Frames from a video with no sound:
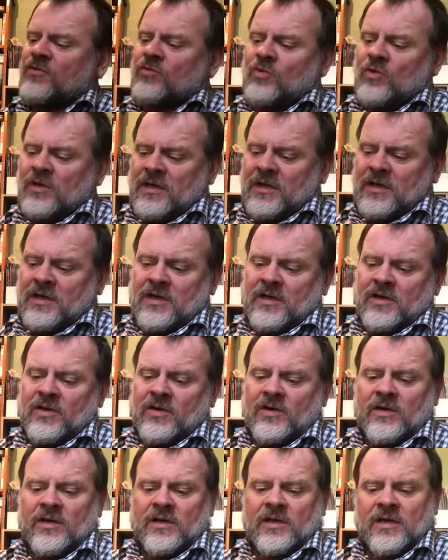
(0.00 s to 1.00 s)
one
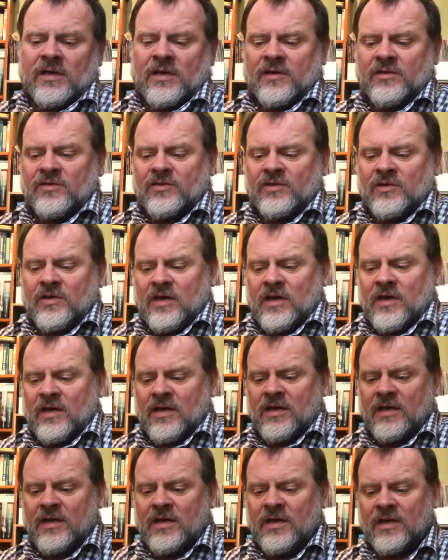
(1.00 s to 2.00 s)
here is
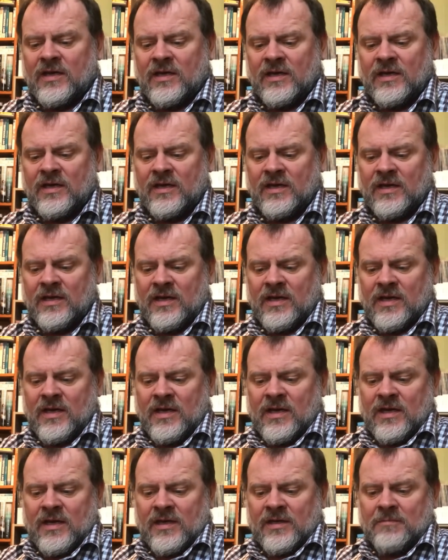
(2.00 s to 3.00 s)

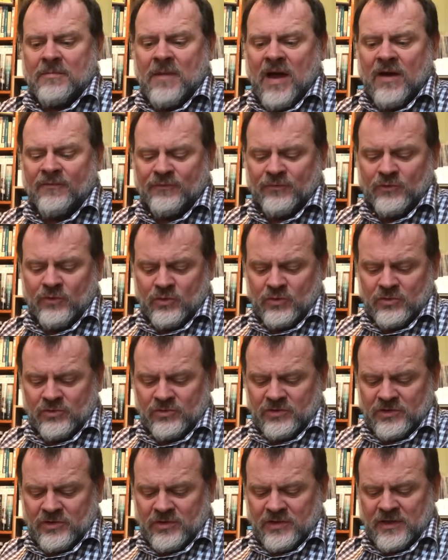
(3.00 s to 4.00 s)

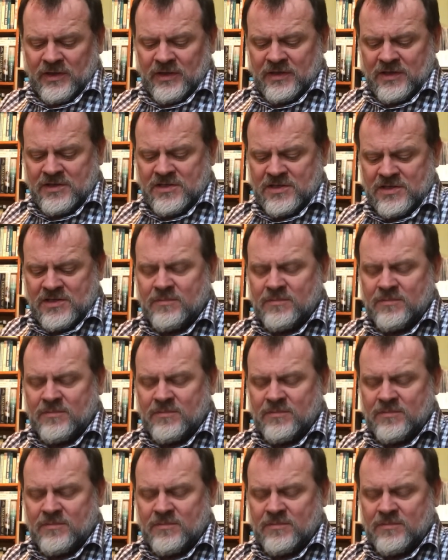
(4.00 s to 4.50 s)
Malfus, and this is